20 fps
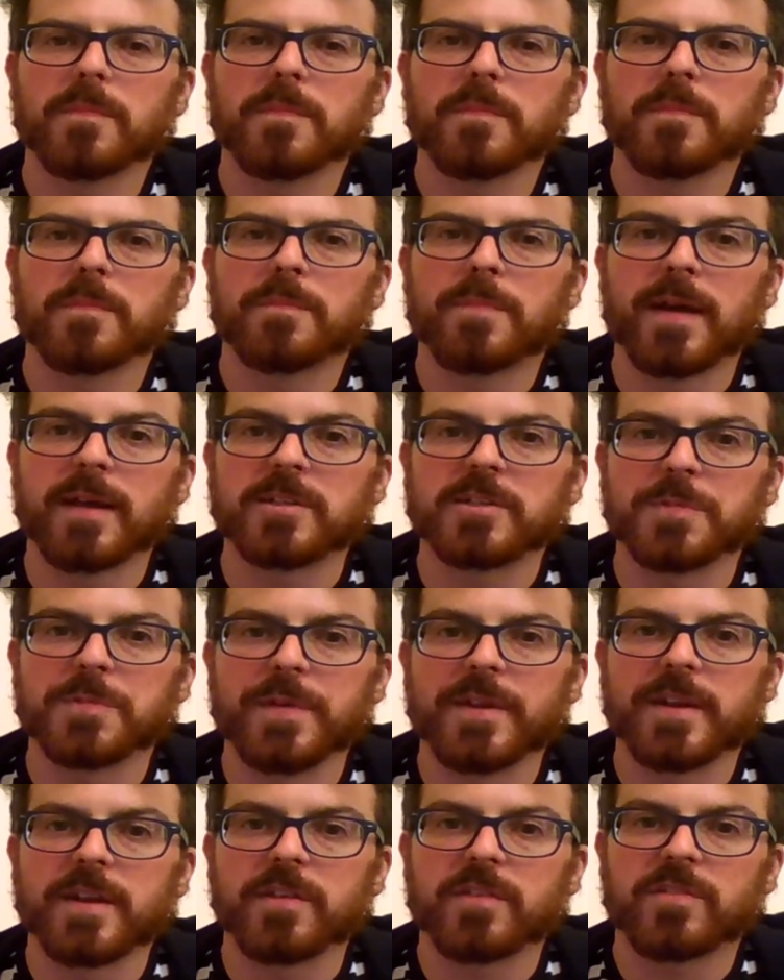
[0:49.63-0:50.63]
Benjamin
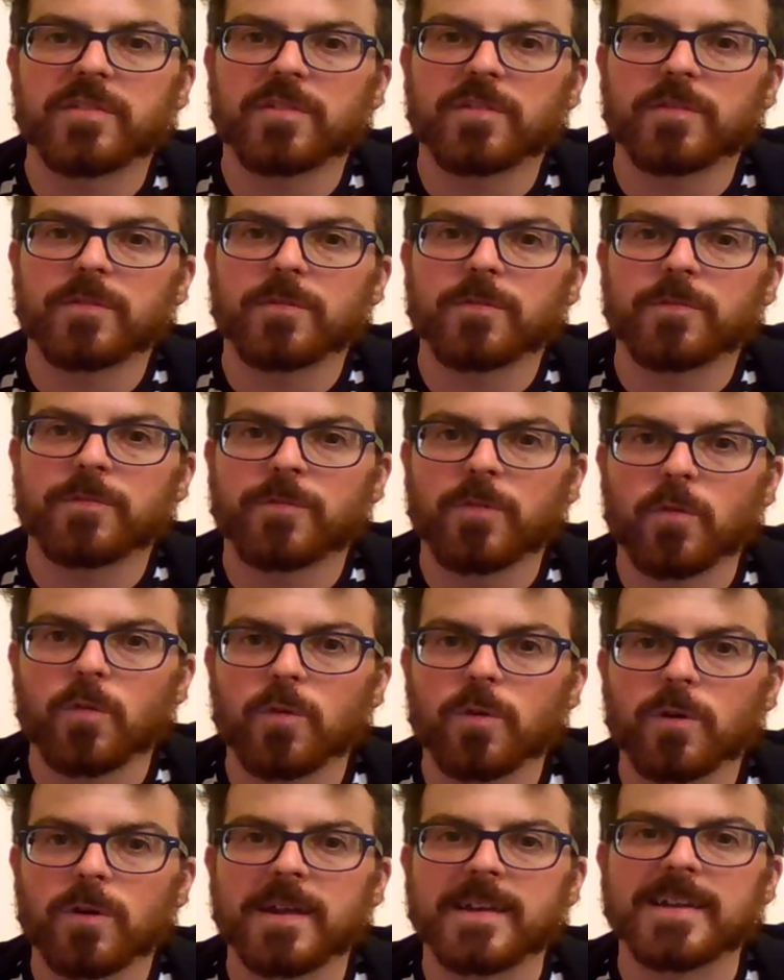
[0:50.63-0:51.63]
is 4
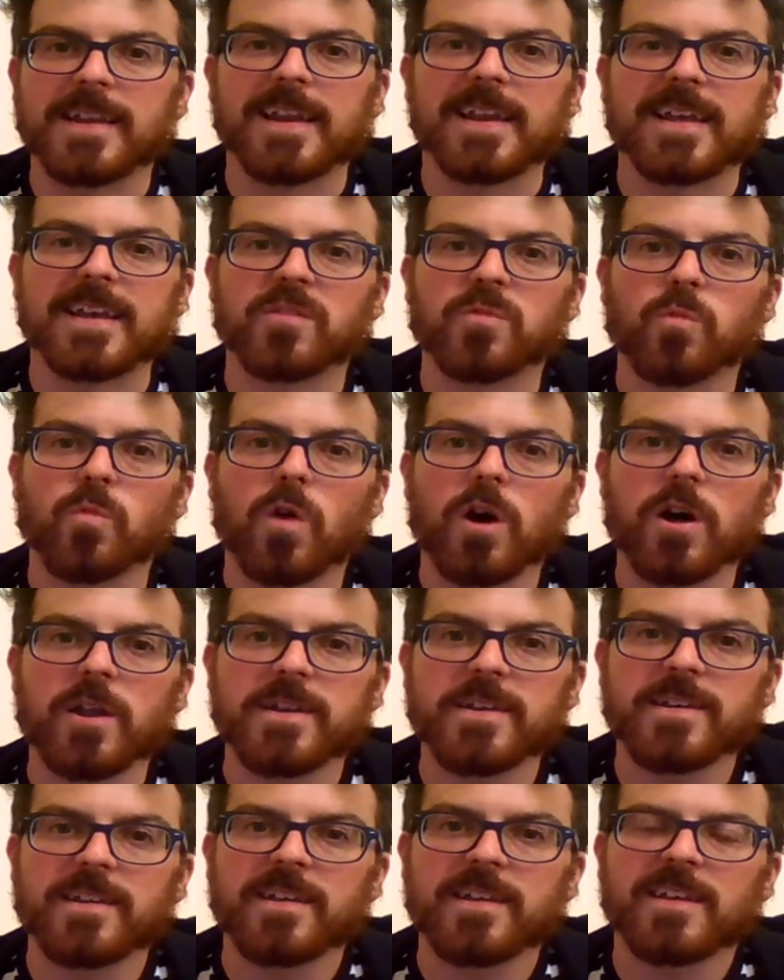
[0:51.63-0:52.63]
and Lily's 1,
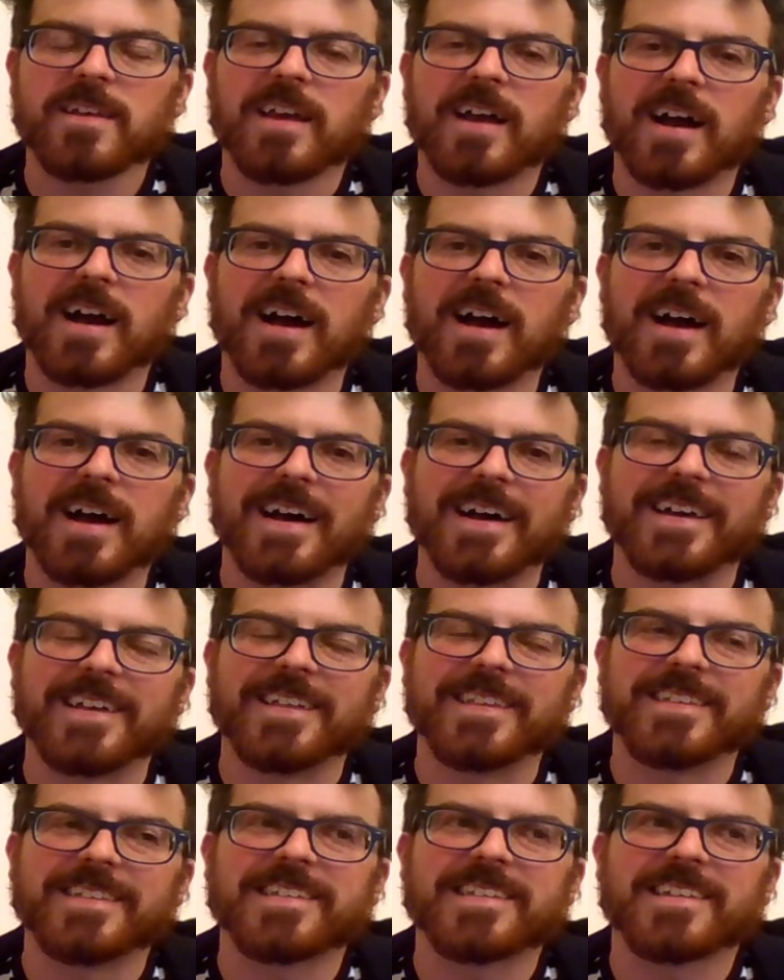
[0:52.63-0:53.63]
and
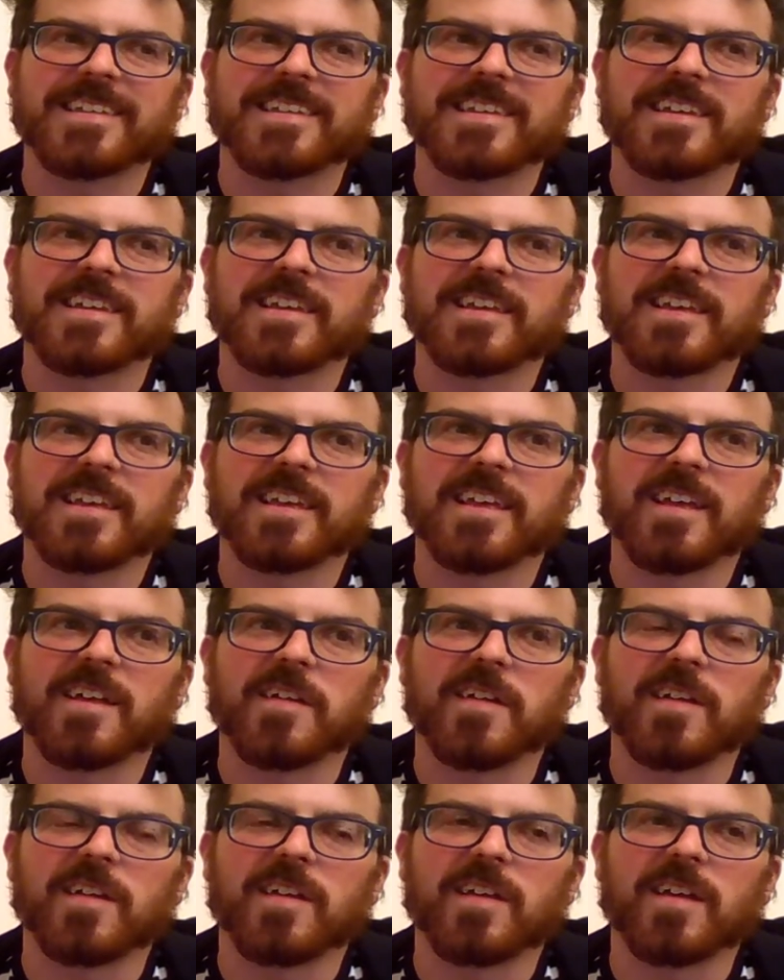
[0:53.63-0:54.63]

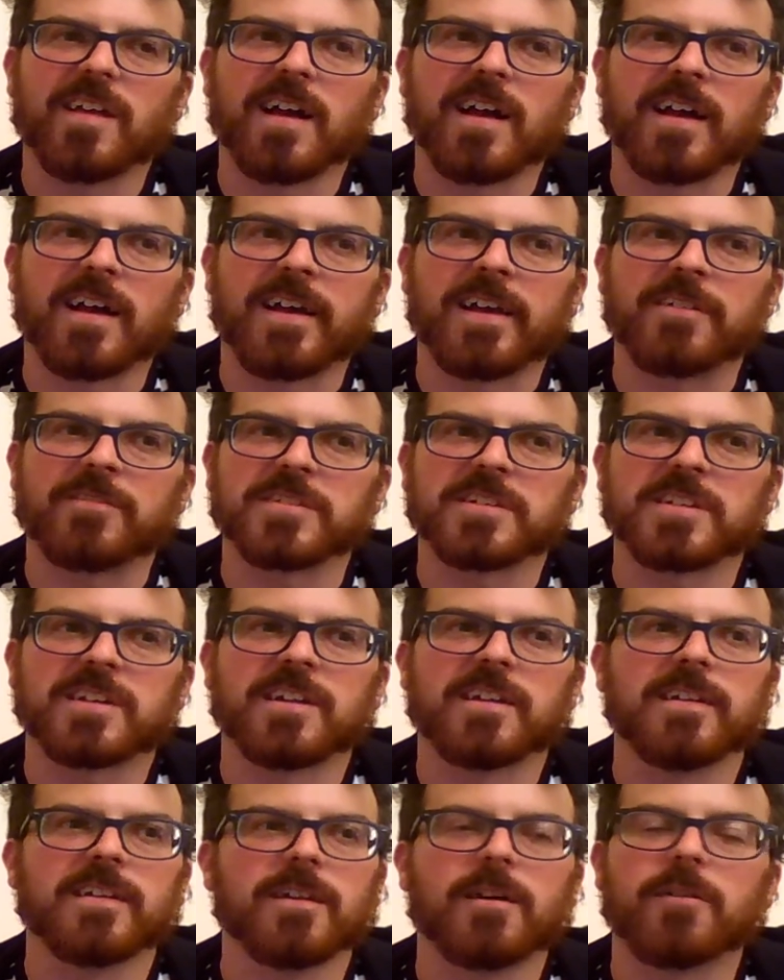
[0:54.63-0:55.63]
I have just
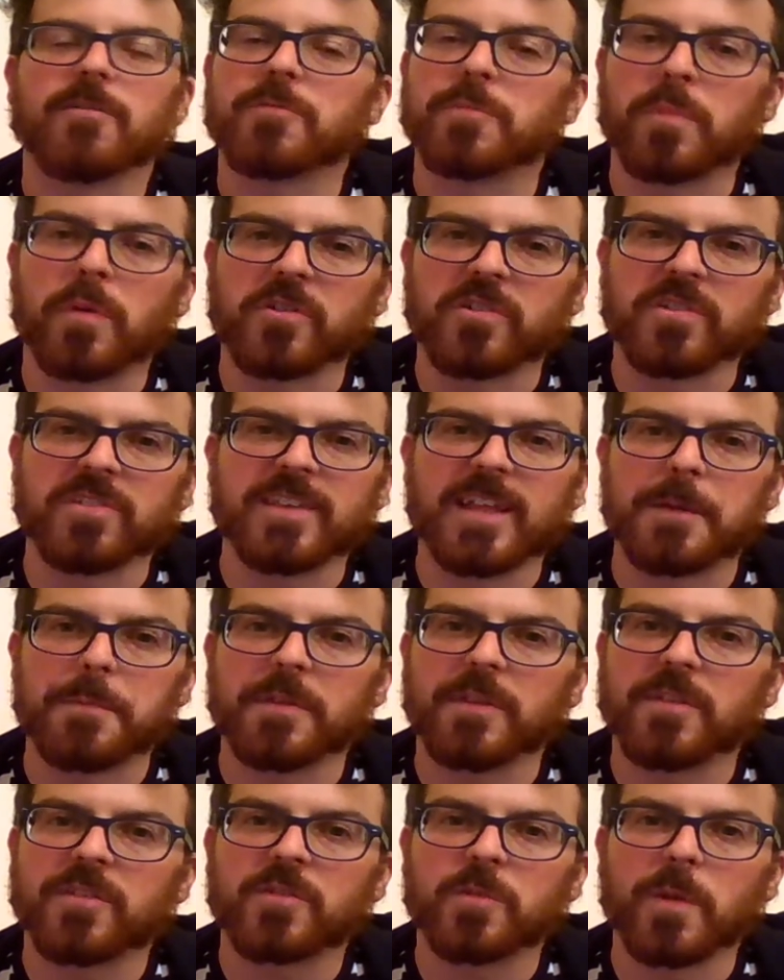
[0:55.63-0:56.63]
loved pushing them on the
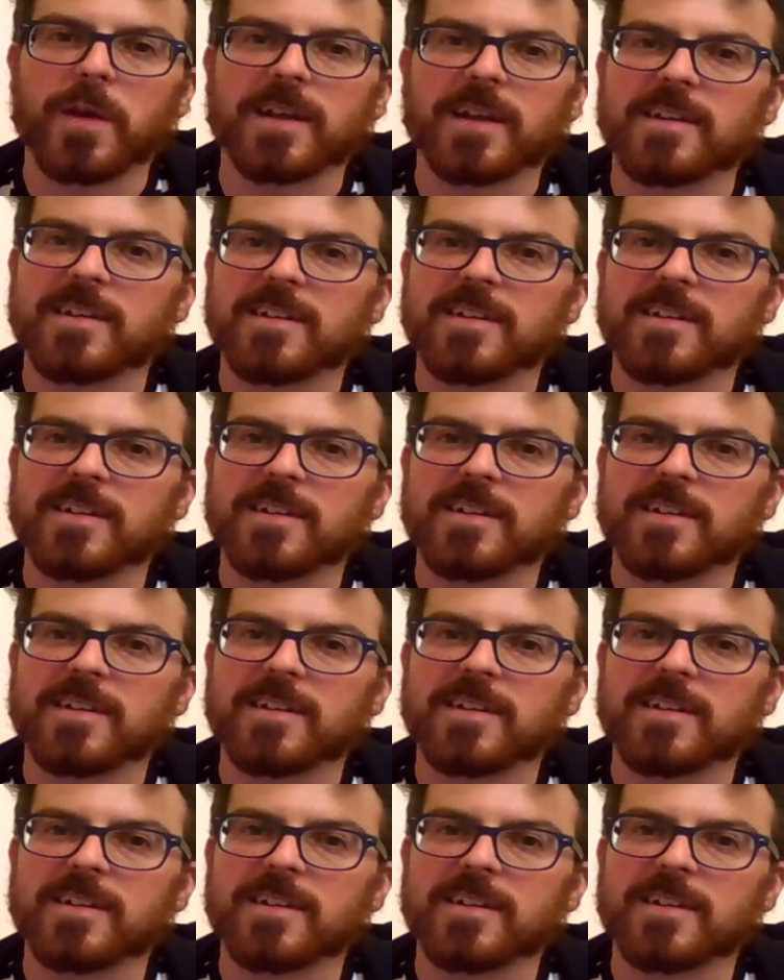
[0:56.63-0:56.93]
swing.